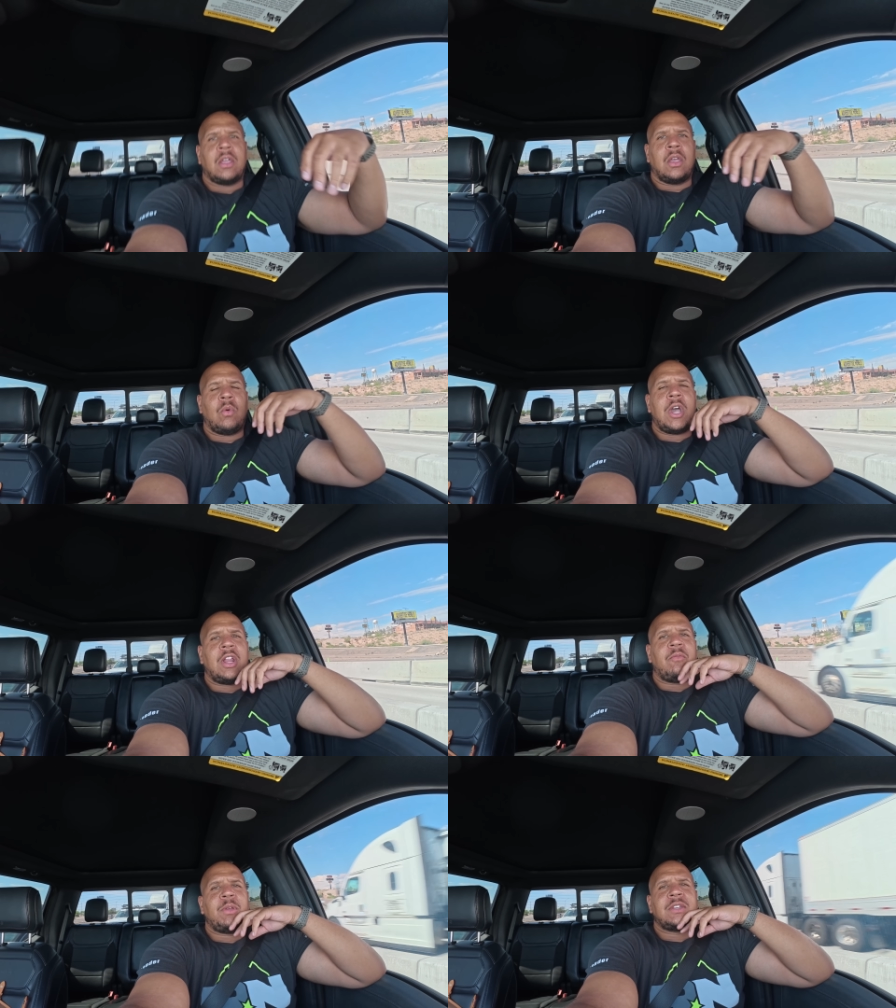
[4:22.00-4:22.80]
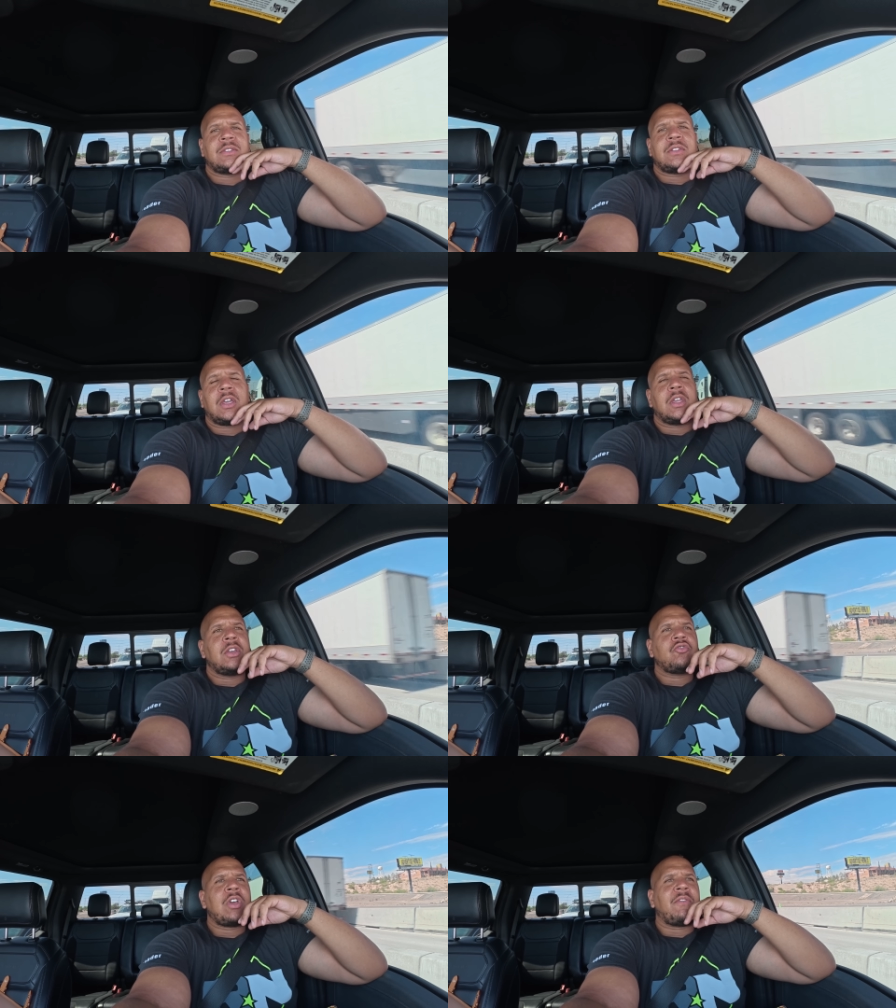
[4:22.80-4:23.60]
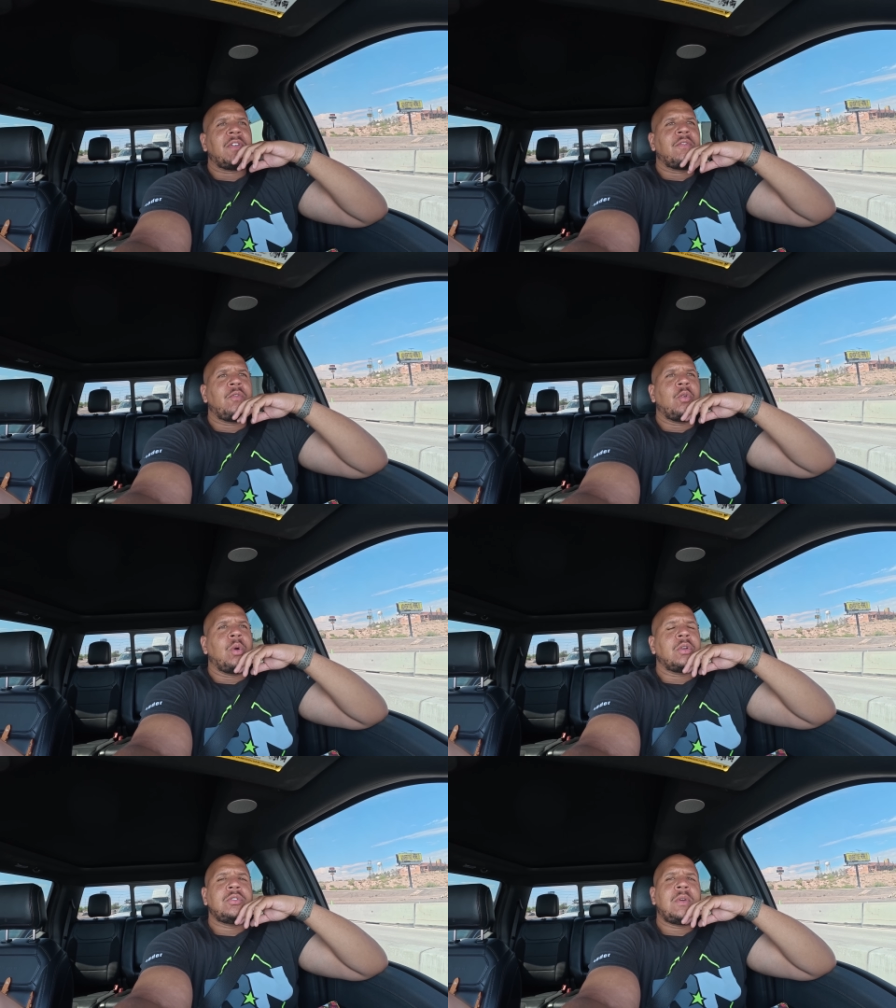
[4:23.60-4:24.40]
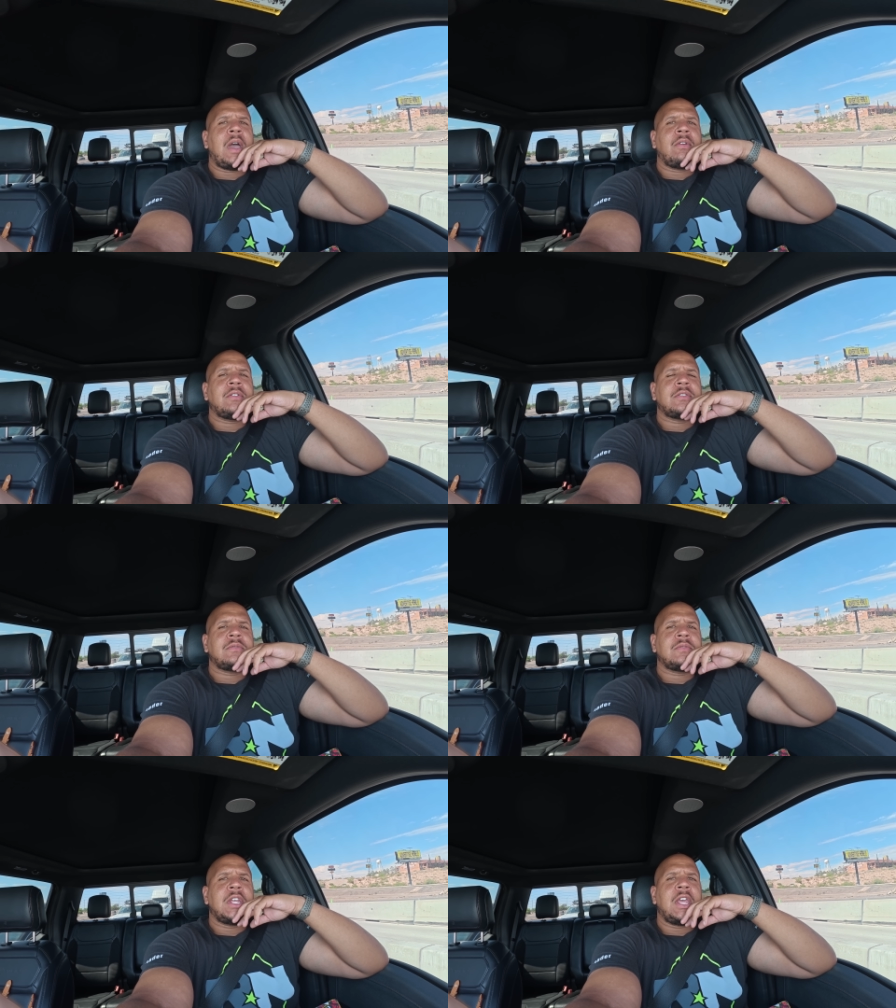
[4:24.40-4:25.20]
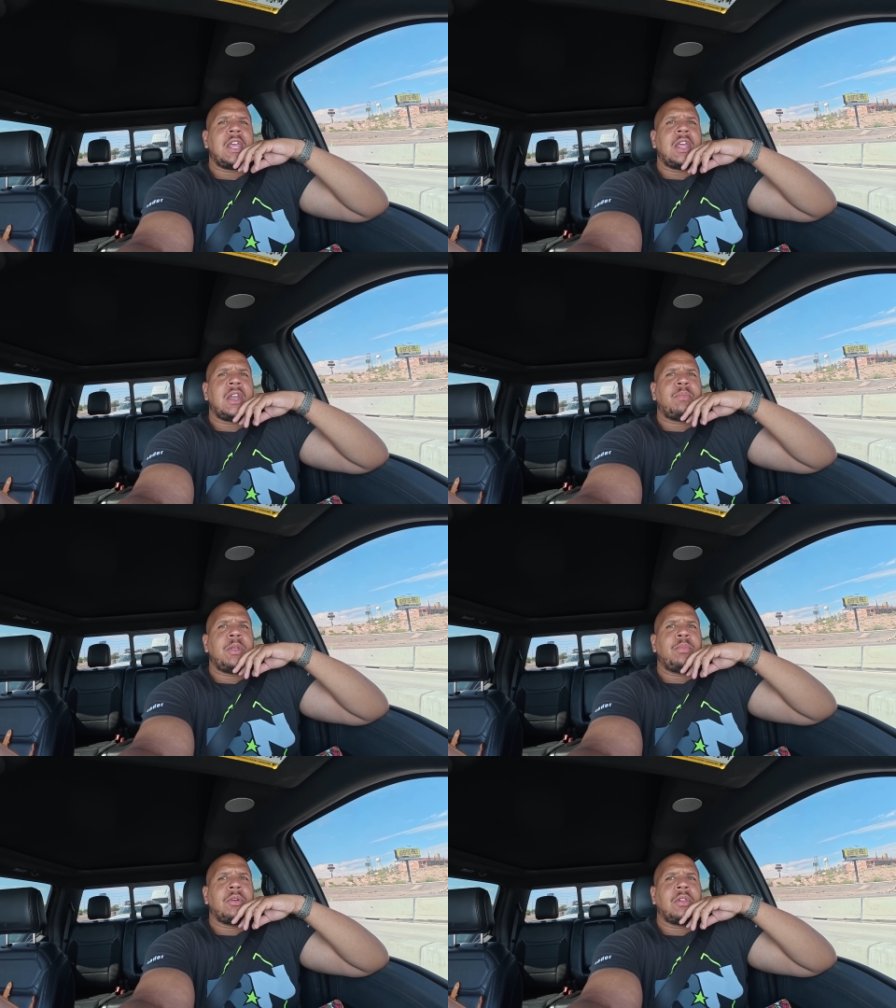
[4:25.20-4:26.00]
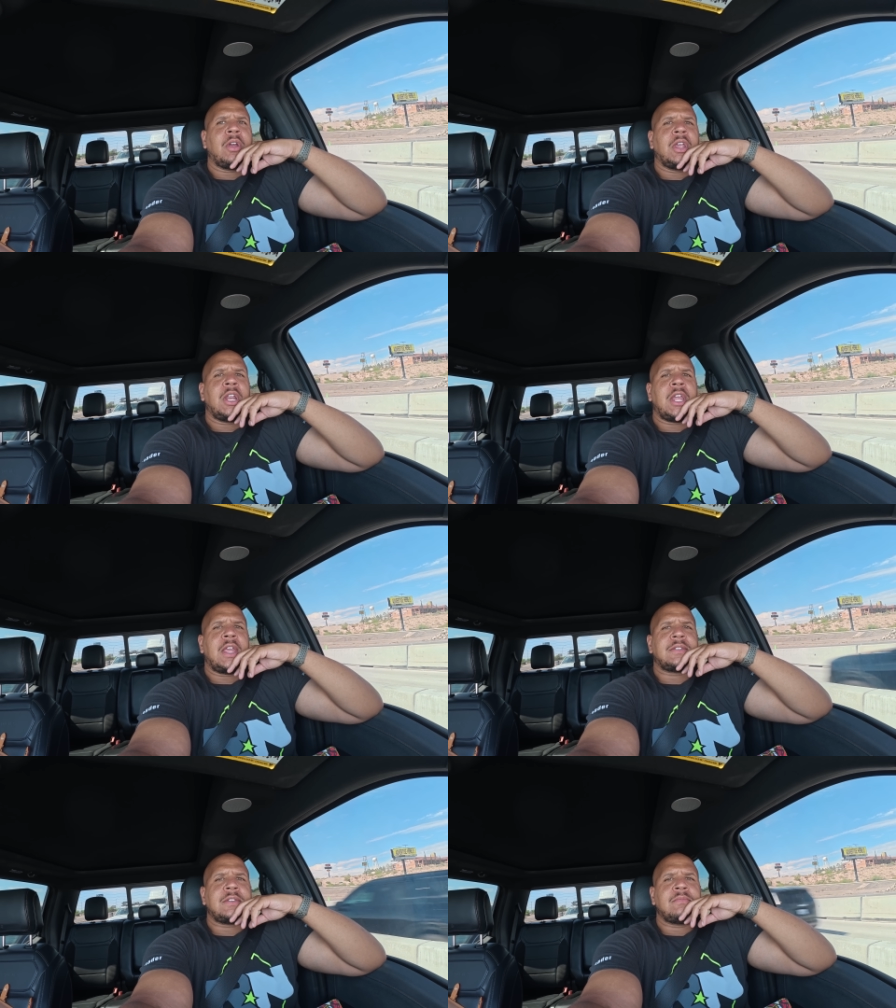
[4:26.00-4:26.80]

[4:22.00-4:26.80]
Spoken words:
Well, I've been stuck in traffic for 2 hours, and people are getting antsy.